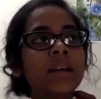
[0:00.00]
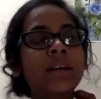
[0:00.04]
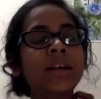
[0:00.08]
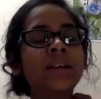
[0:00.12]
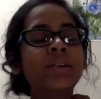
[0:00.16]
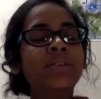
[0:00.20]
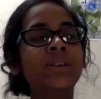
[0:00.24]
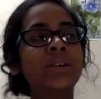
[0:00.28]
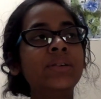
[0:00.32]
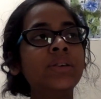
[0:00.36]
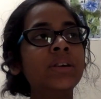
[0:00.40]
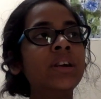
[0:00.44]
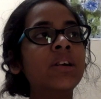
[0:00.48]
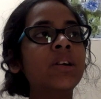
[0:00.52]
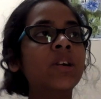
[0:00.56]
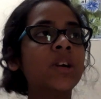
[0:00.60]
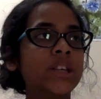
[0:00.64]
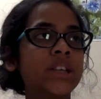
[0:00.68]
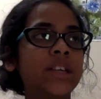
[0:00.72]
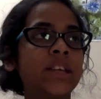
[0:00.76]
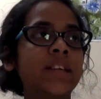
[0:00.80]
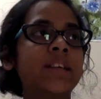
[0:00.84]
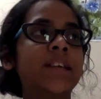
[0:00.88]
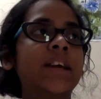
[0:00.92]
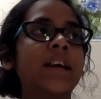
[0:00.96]
nearer
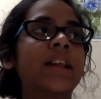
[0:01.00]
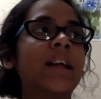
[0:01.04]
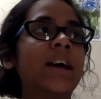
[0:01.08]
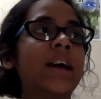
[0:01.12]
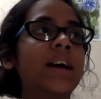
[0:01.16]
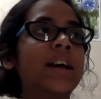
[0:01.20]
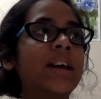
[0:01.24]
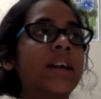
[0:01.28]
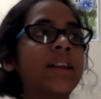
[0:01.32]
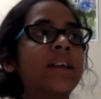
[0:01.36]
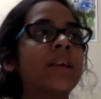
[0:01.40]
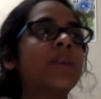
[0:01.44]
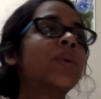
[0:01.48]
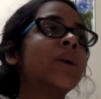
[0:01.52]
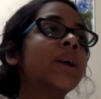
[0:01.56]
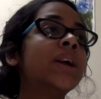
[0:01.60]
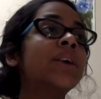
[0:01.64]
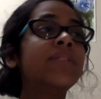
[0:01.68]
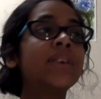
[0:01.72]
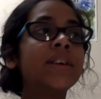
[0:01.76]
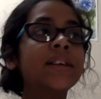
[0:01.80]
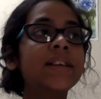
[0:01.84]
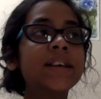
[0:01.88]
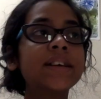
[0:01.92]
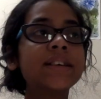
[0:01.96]
to the deadline. And then when I
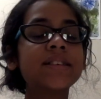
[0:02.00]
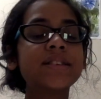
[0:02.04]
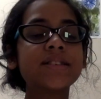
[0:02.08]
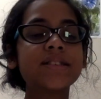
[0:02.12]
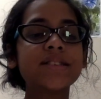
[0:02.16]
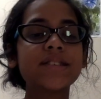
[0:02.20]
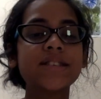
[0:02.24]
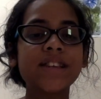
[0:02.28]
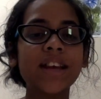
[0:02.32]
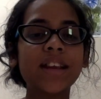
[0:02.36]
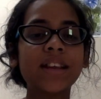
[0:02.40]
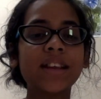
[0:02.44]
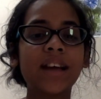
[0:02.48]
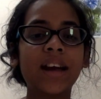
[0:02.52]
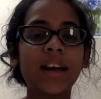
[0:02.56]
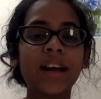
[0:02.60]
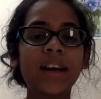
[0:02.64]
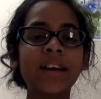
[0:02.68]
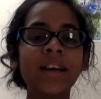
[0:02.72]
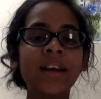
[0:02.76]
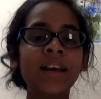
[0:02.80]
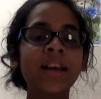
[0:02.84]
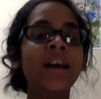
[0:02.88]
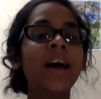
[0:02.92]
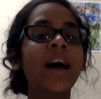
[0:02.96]
realize there's a deadline,
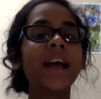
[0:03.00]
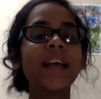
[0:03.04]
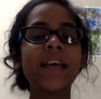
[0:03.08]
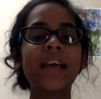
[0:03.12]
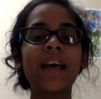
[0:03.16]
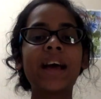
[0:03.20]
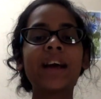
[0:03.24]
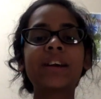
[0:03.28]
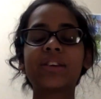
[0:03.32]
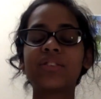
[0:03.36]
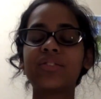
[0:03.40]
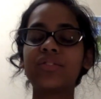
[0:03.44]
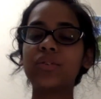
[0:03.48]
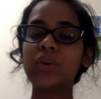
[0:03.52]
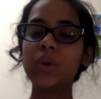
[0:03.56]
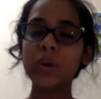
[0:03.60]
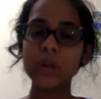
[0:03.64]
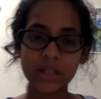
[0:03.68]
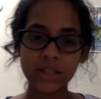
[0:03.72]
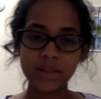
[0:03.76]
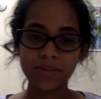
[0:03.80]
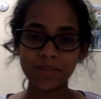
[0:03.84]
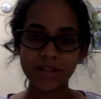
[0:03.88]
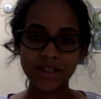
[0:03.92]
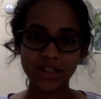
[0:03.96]
I can't afford
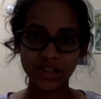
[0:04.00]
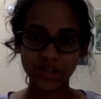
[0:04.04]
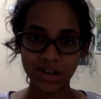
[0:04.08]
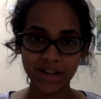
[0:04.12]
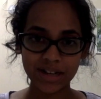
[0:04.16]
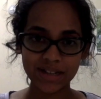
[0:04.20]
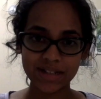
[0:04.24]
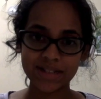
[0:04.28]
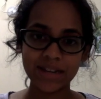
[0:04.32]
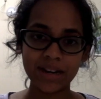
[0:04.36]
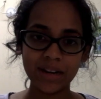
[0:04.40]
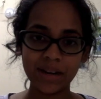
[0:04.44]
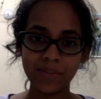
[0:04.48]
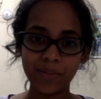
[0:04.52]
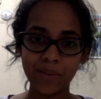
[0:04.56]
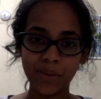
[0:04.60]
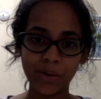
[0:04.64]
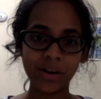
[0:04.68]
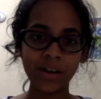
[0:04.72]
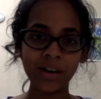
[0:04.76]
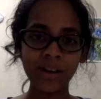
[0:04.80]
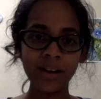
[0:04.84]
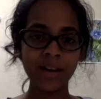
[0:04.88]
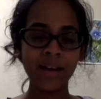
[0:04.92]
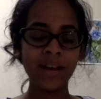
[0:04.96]
to be stressed
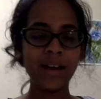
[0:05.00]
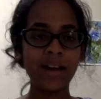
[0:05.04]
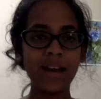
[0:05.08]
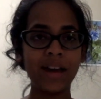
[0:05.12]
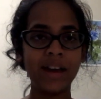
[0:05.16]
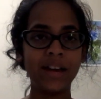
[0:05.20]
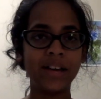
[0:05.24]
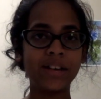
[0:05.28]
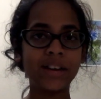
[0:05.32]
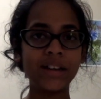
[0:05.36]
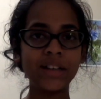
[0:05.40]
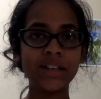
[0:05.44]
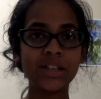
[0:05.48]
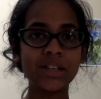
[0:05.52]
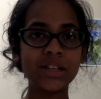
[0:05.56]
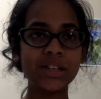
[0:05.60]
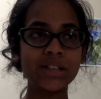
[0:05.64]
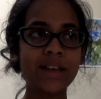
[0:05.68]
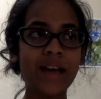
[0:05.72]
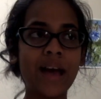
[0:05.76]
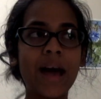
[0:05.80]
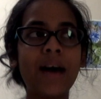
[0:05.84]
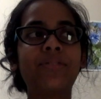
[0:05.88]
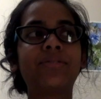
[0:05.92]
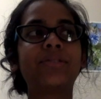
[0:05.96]
anymore, and I just
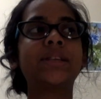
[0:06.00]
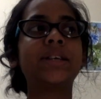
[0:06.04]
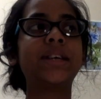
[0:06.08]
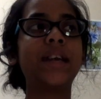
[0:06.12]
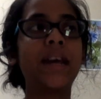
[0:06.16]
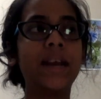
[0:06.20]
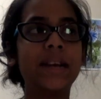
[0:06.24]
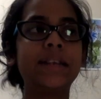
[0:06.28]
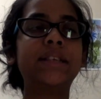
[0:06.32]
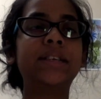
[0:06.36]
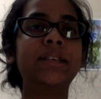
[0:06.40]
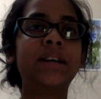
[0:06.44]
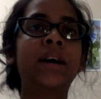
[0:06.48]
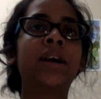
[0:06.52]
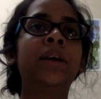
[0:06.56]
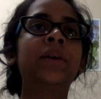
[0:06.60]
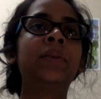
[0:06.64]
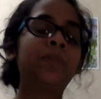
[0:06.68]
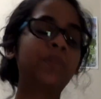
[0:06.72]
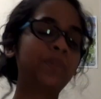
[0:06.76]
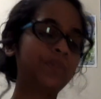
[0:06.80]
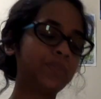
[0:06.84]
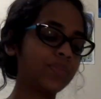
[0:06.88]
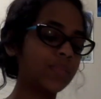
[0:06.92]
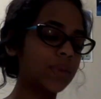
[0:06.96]
have to get it done.
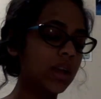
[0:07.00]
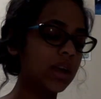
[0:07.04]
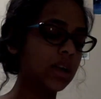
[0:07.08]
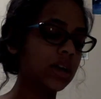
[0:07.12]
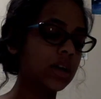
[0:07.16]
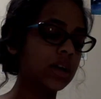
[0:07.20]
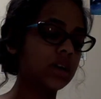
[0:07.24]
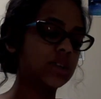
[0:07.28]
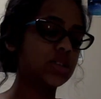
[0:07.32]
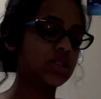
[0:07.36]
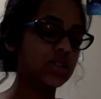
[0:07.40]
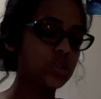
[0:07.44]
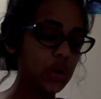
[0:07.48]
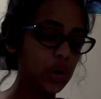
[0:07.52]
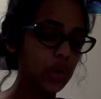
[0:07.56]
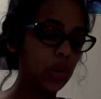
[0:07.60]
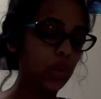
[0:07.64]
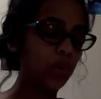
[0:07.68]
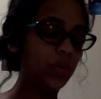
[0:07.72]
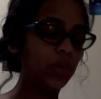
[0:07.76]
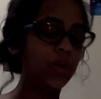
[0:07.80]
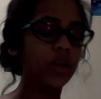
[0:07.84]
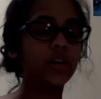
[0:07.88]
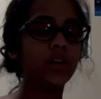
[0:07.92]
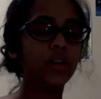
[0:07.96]

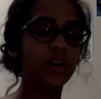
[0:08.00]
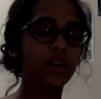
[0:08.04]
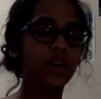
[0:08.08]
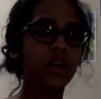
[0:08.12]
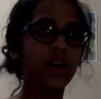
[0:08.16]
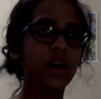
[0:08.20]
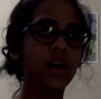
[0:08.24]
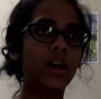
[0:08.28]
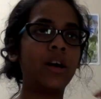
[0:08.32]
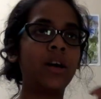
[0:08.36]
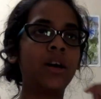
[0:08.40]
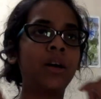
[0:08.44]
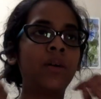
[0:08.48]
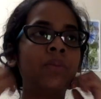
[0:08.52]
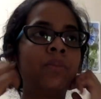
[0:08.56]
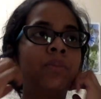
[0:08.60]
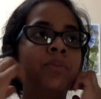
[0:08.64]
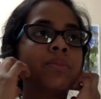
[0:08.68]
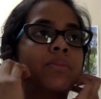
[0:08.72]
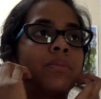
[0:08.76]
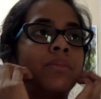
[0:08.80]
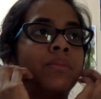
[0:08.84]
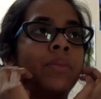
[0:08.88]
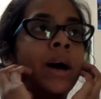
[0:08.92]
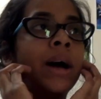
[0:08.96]
So,
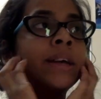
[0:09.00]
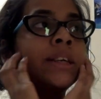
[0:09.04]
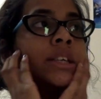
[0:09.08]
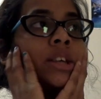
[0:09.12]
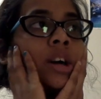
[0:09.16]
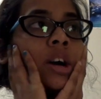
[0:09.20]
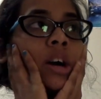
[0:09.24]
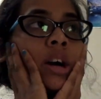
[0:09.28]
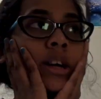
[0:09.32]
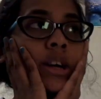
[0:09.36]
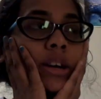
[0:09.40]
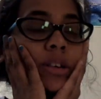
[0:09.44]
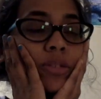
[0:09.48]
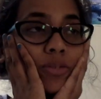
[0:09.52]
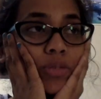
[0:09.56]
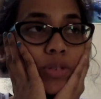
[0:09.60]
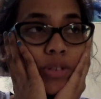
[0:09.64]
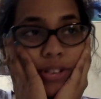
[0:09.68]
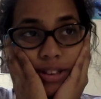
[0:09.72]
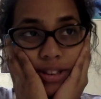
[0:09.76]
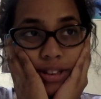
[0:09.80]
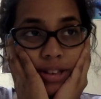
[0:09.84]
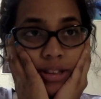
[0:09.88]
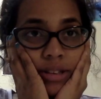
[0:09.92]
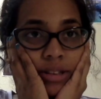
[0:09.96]
my target for
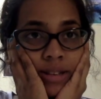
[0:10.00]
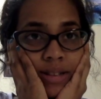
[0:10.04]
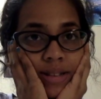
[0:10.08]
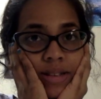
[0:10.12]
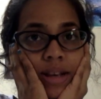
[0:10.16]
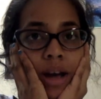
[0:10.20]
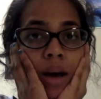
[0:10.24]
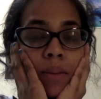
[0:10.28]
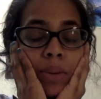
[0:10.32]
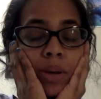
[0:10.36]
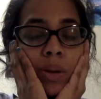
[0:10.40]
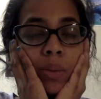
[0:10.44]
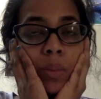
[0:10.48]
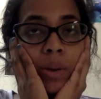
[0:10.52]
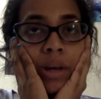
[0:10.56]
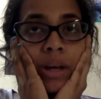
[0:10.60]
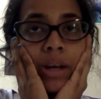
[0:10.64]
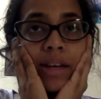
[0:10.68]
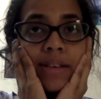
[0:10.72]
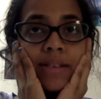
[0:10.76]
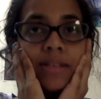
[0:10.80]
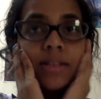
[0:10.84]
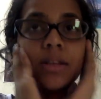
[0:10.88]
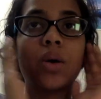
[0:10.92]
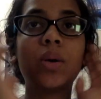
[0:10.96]
this coming week
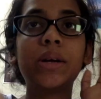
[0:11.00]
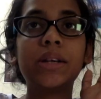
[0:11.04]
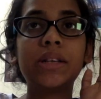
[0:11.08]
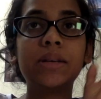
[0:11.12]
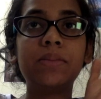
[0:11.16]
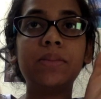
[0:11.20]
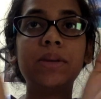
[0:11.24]
is going to